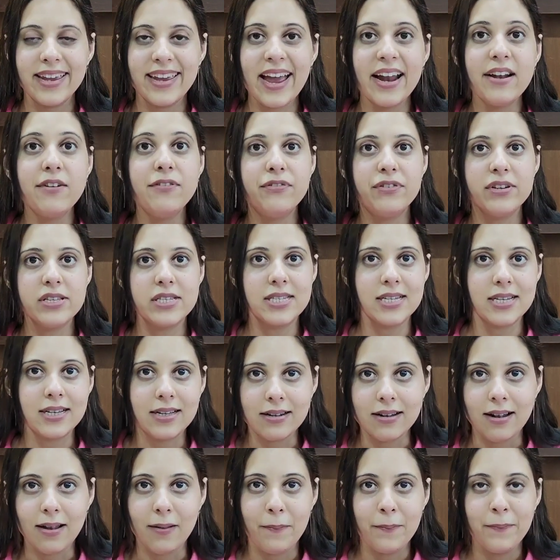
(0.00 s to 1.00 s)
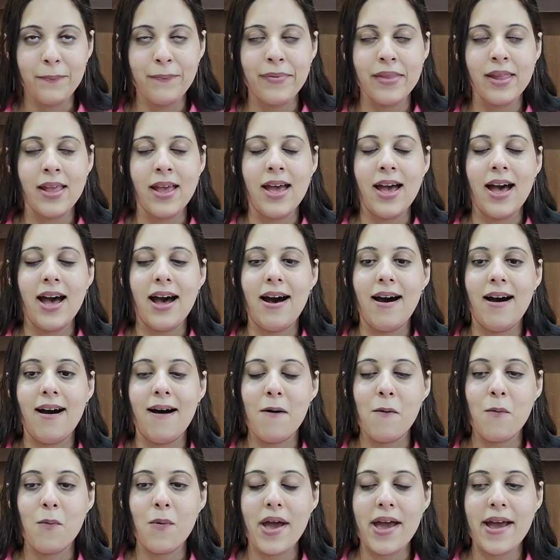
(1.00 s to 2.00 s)
get physical,
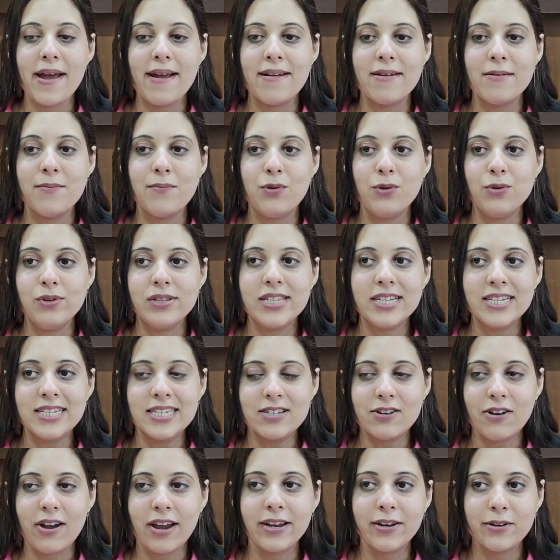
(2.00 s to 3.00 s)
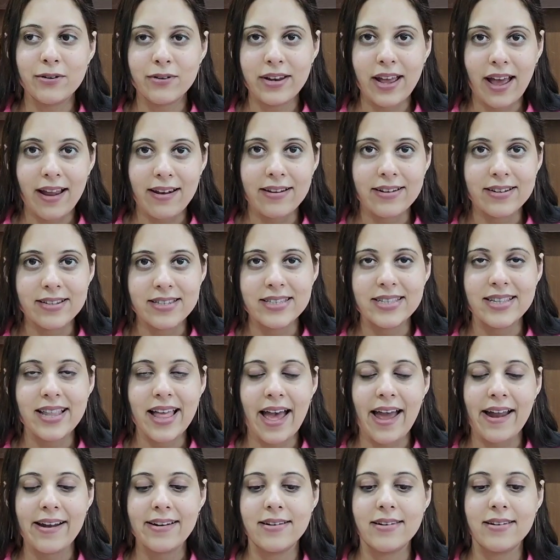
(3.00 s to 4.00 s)
where Bruce Lee is trying to tell us
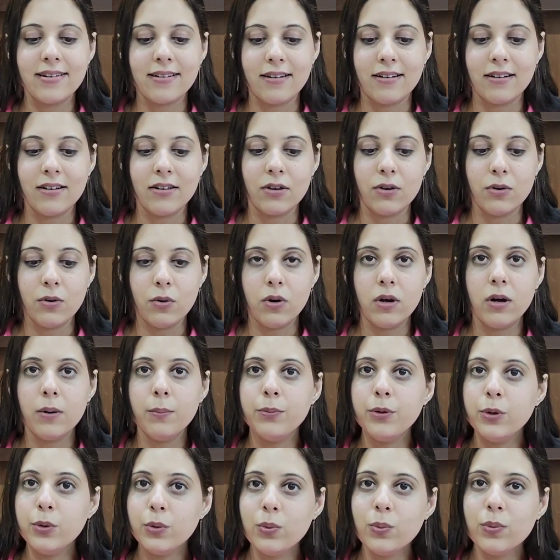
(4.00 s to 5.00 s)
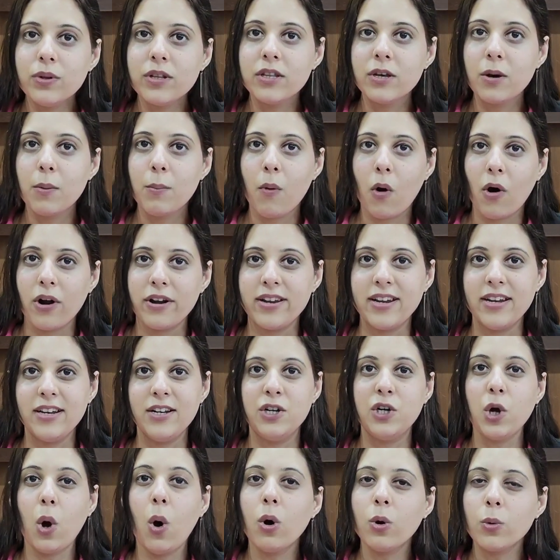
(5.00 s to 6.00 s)
that commune with your
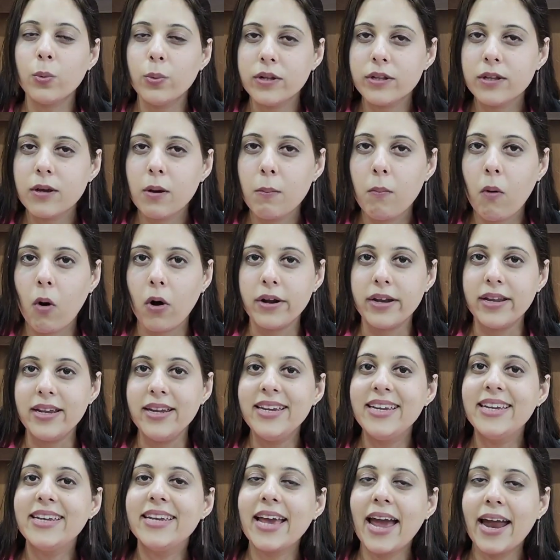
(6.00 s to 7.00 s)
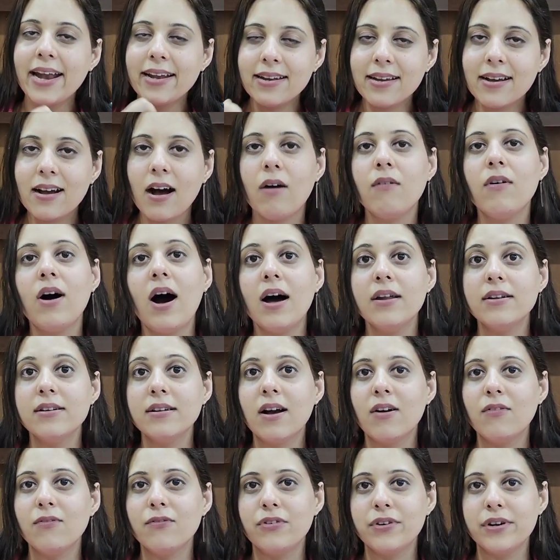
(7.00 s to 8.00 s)
body, talk with your body, get
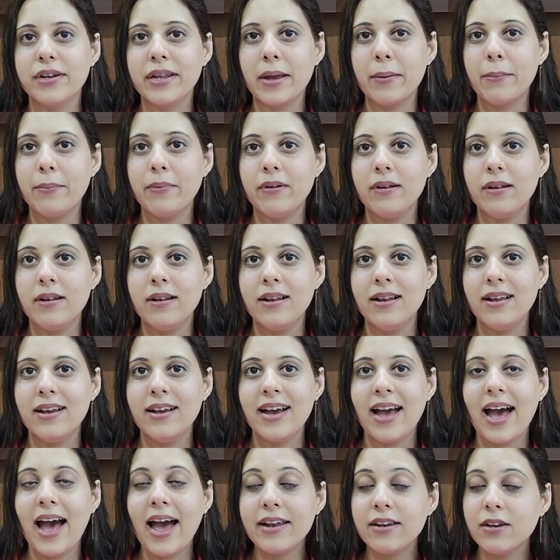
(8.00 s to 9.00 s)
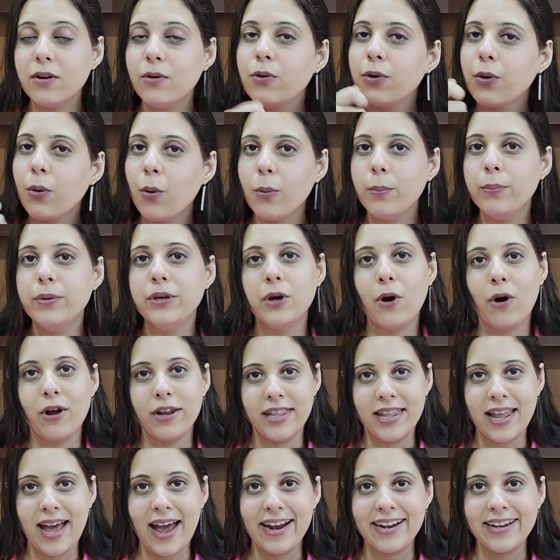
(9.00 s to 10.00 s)
uncomfortable and grow
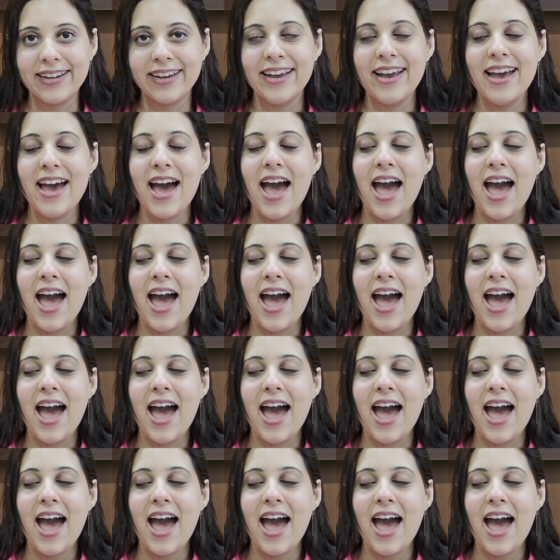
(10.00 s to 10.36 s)
beyond that.